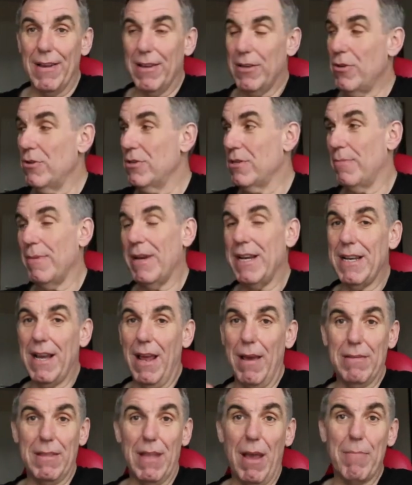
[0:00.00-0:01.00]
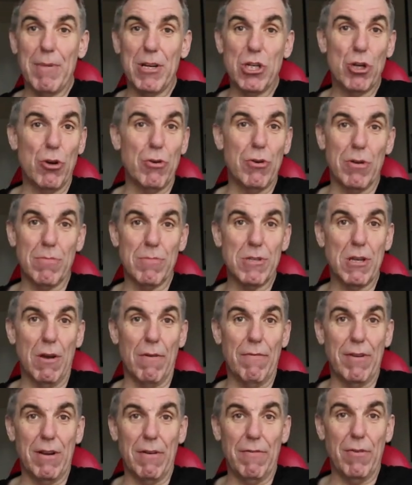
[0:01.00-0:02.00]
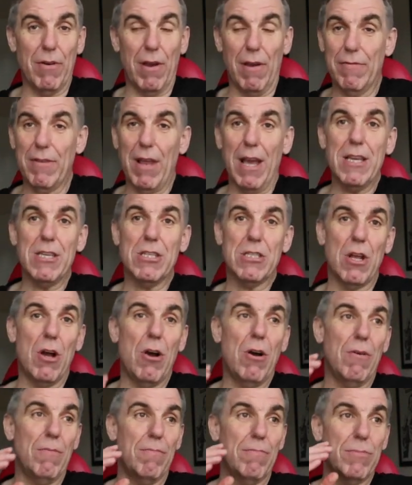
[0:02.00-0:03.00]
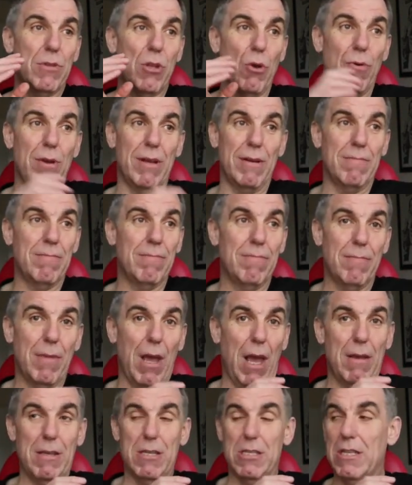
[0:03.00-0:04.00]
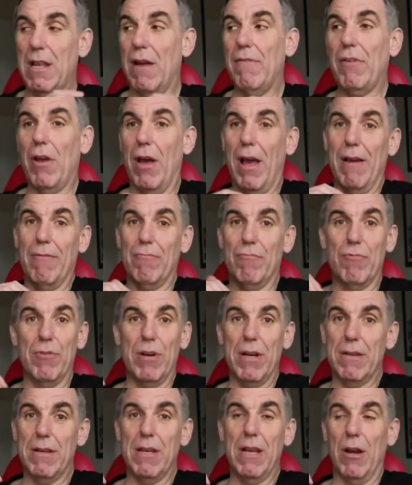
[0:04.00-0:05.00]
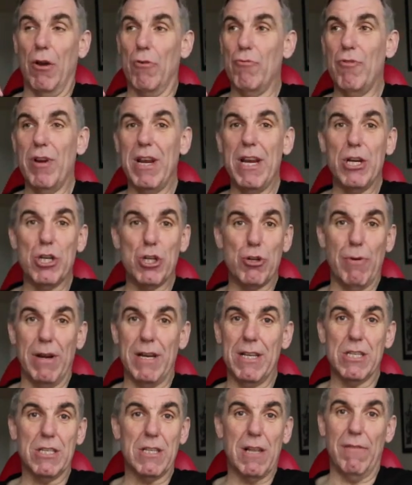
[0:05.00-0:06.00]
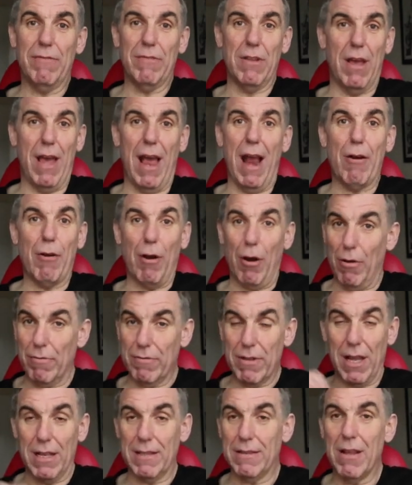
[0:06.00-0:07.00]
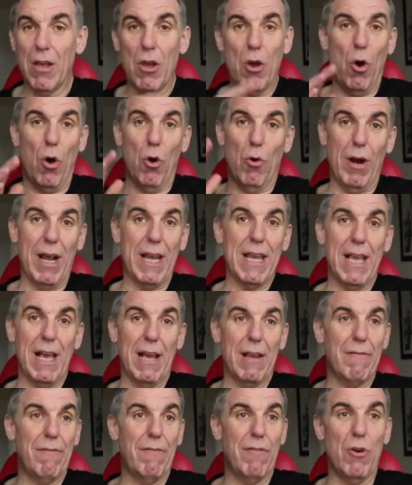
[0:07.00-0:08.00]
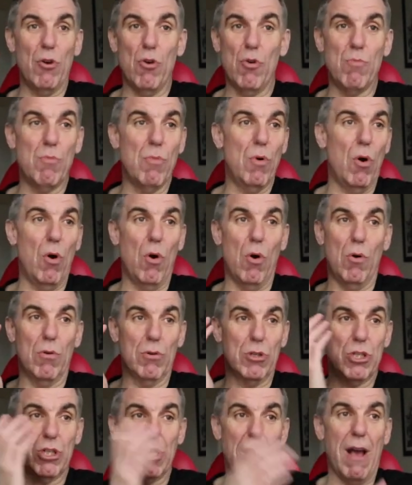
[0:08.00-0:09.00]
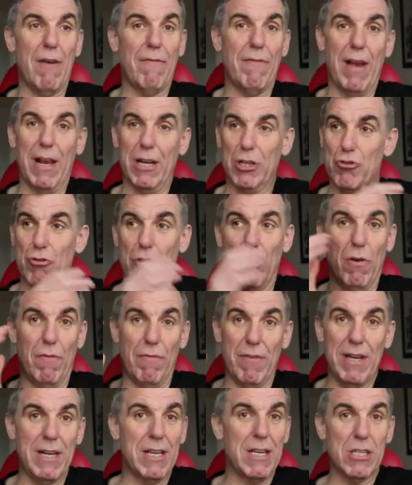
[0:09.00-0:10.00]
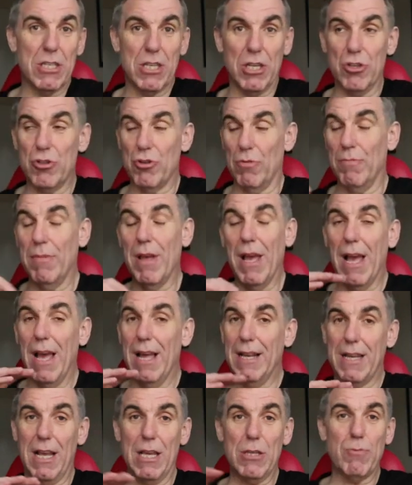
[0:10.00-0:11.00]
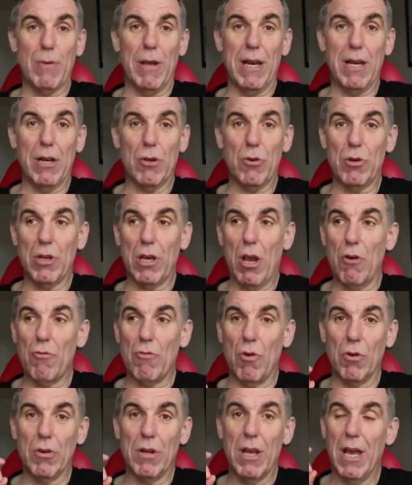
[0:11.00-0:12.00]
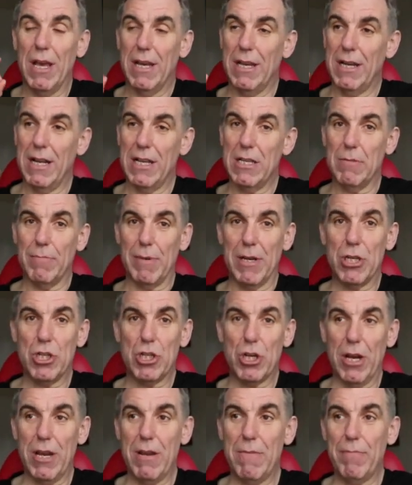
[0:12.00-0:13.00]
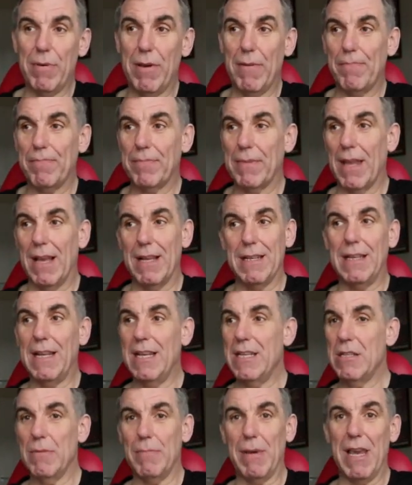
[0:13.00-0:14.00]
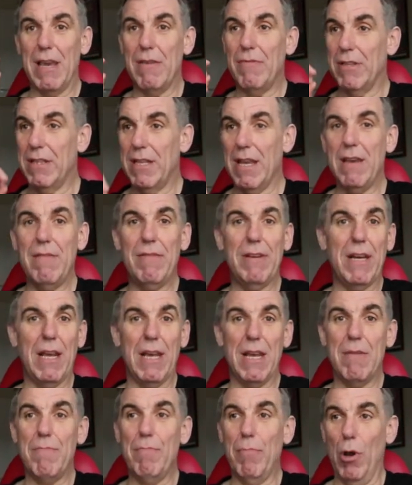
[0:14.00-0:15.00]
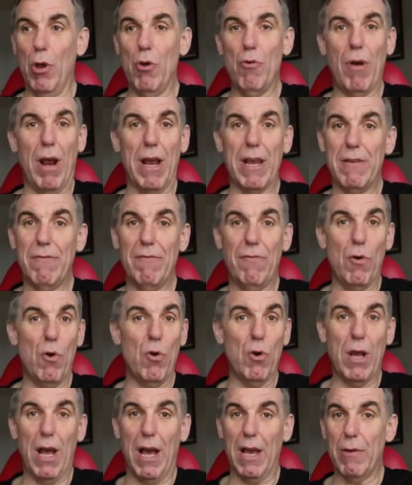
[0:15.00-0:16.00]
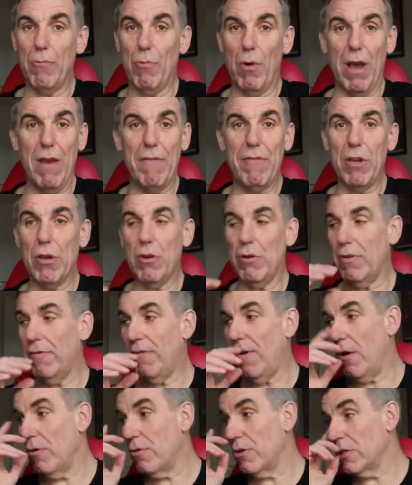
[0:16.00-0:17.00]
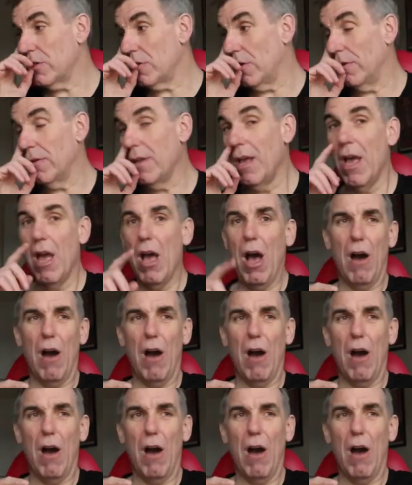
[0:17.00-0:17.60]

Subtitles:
Because I mean, they'd be shooting themselves in the foot. If they start doing stuff like that, reissuing stuff that Arrow have done, or 88 Film, or Shout Factory, or Vinegar Syndrome, that's where they're going to go wrong. You need to be cheap, you need to be either DVD, Blu-ray, 4K, whatever you're going to focus on.